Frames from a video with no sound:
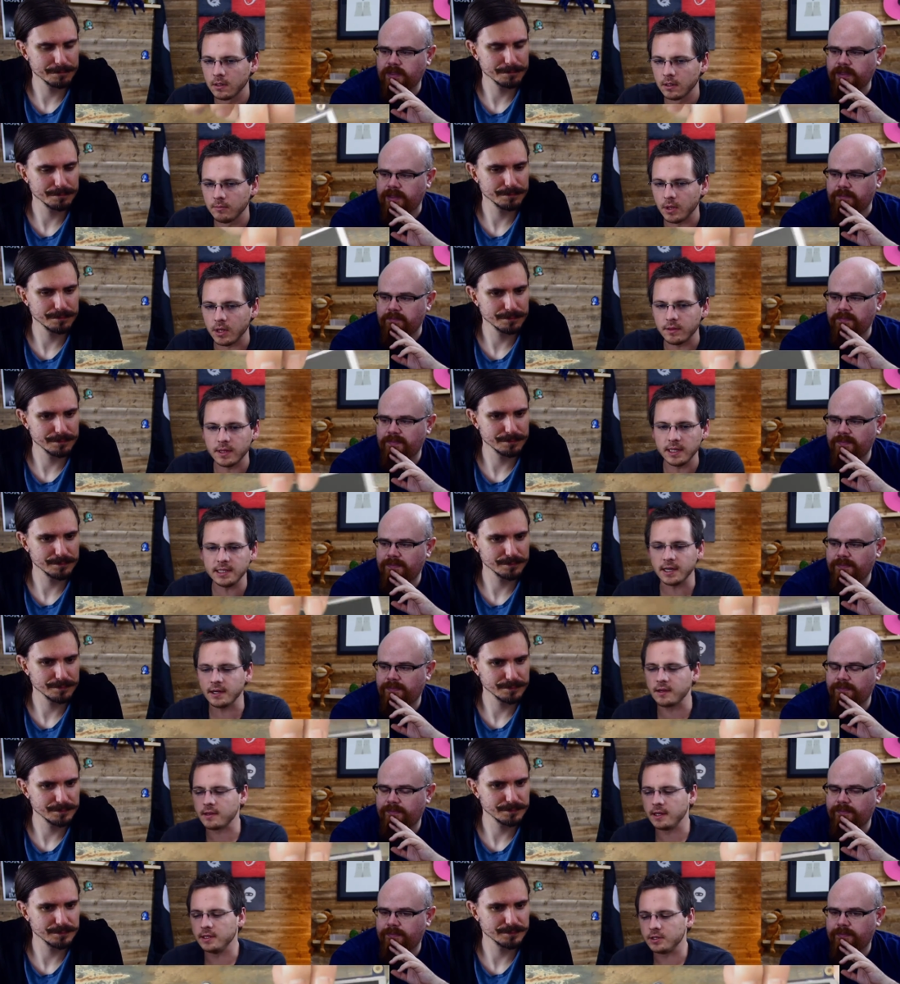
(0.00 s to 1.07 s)
Speaker 1: Yep. But these
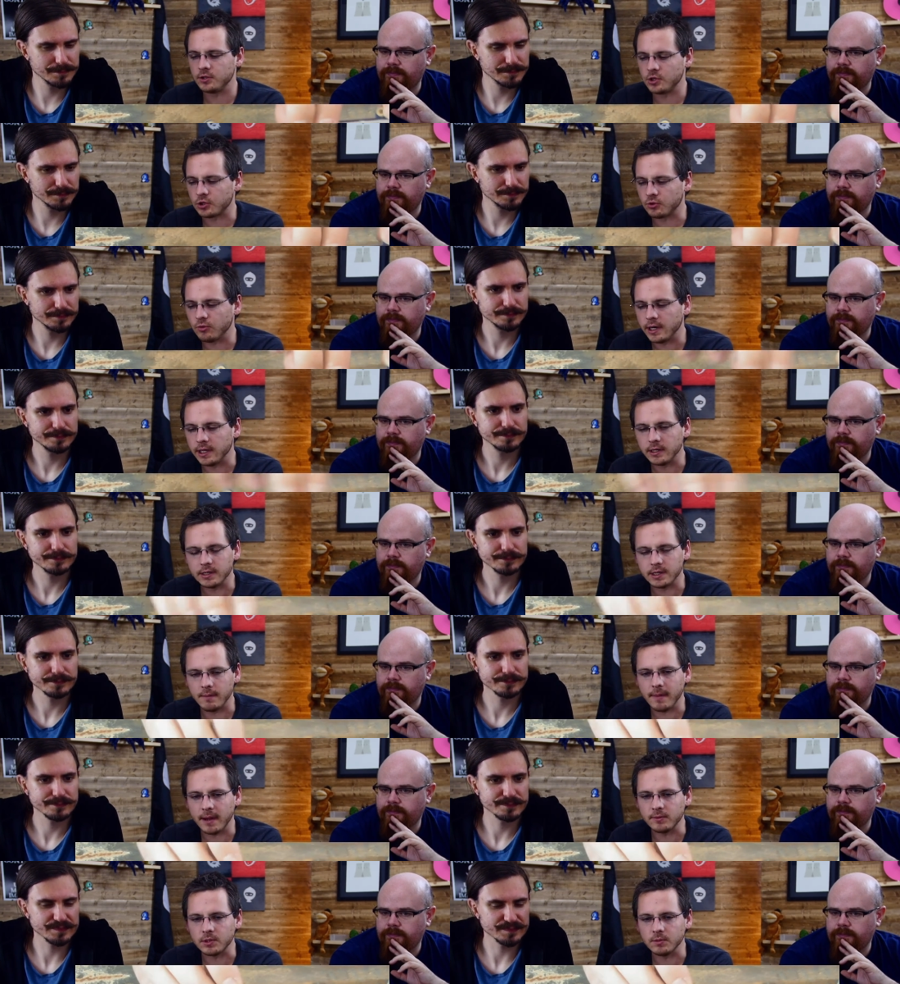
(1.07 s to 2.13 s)
kind of things are just great because
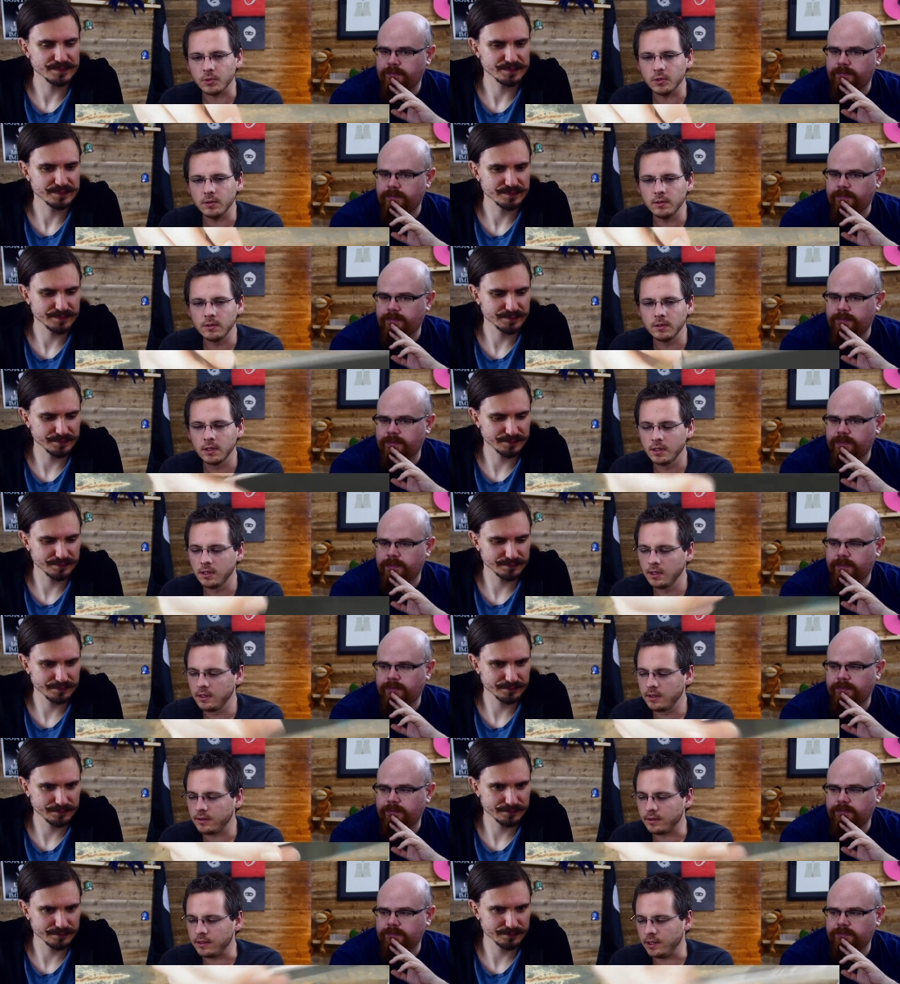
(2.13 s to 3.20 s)
they're mountable.
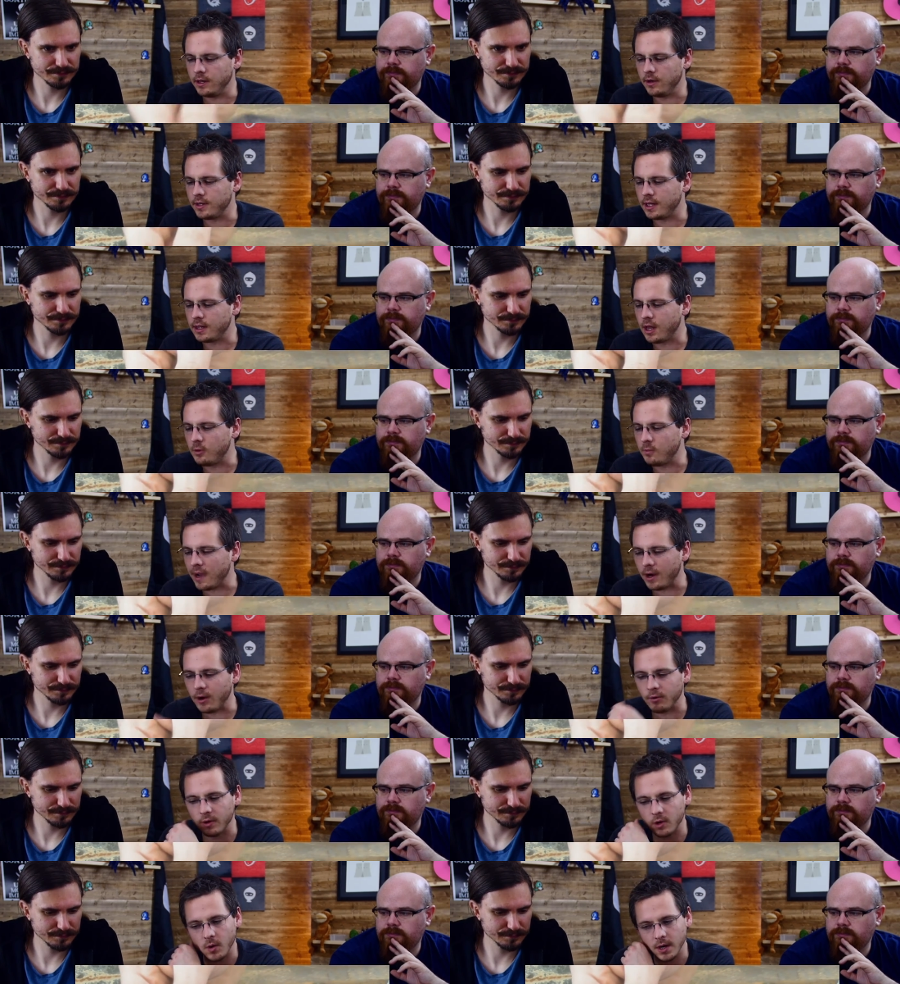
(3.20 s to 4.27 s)
You know, they're low
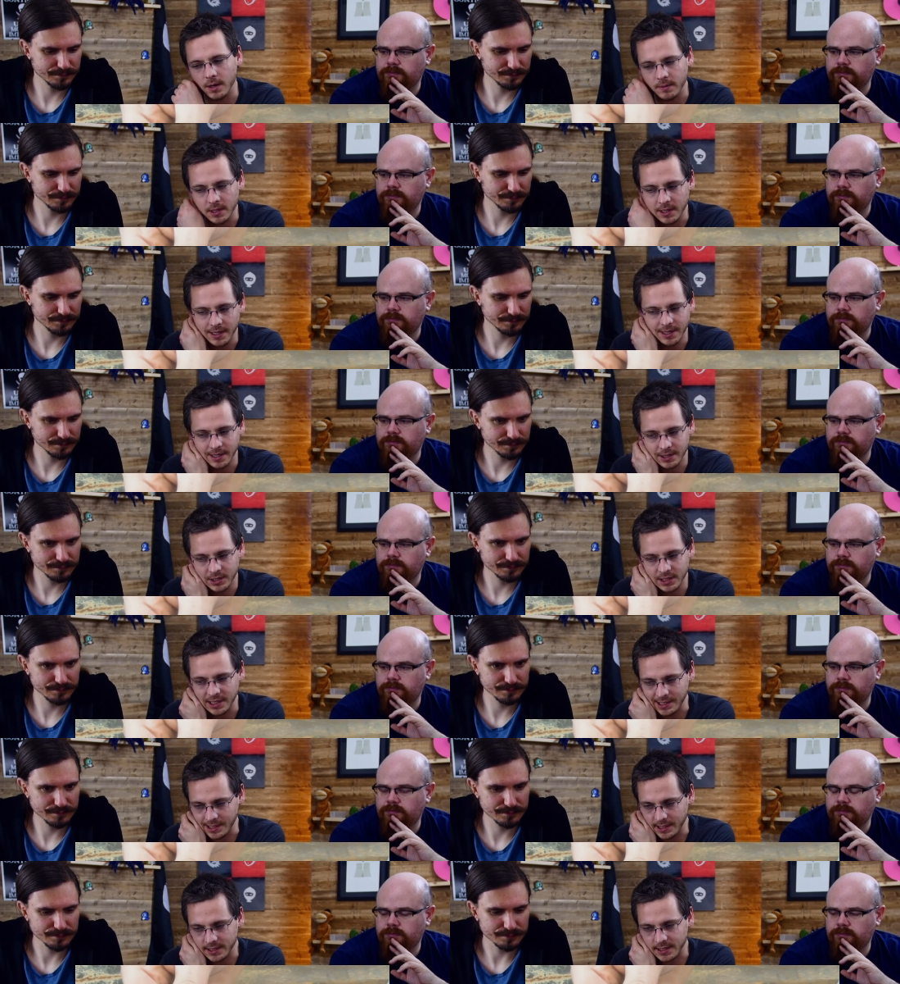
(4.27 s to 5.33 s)
power requirement. They're just
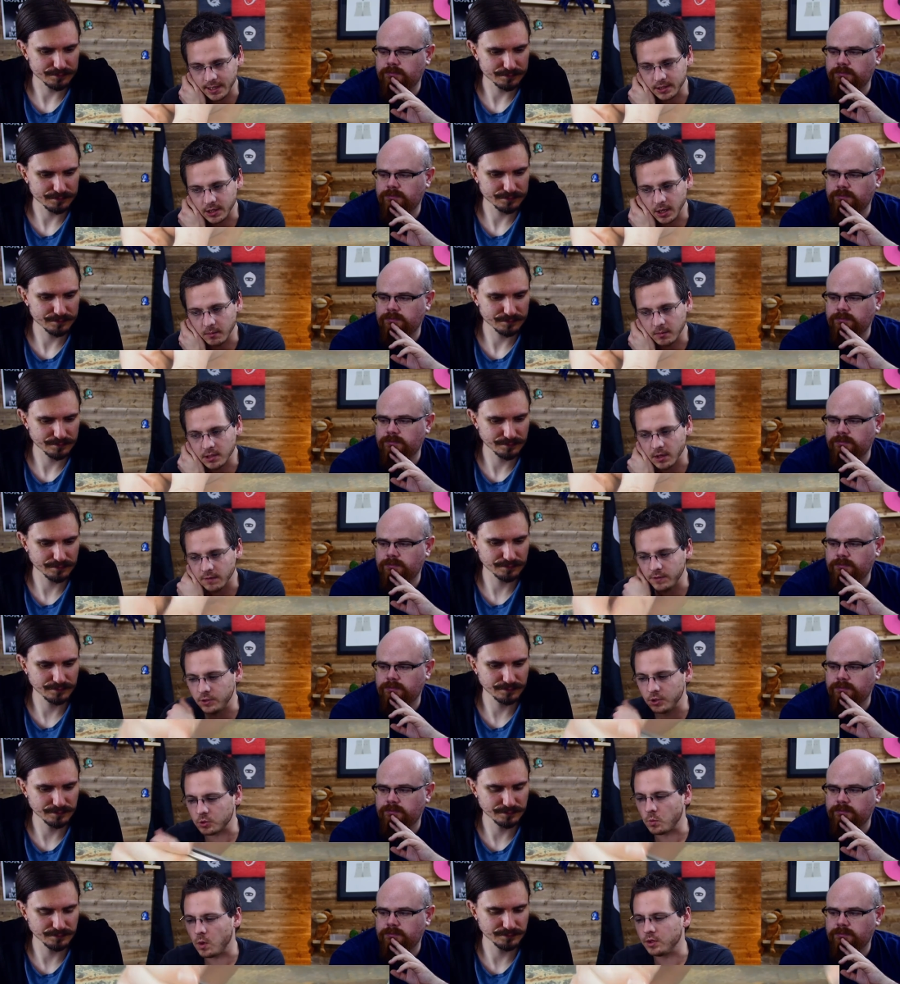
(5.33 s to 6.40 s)
easy to set up. So if you
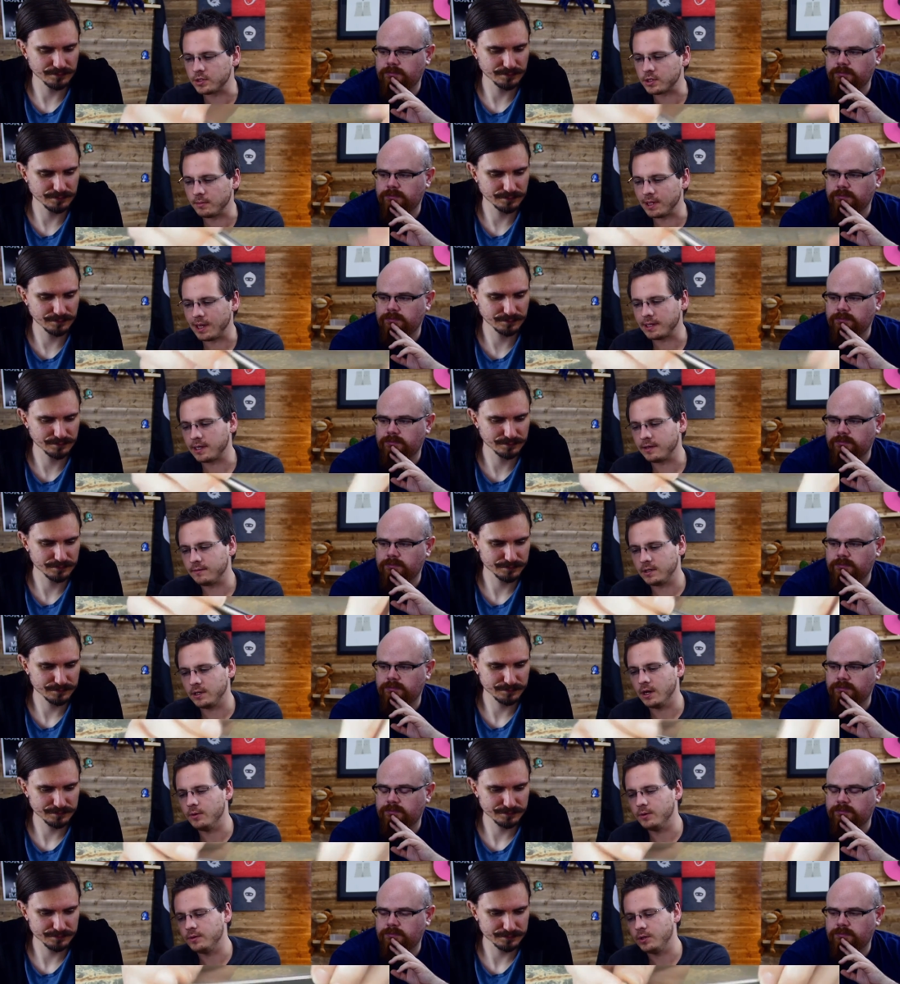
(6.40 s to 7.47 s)
just want something like you know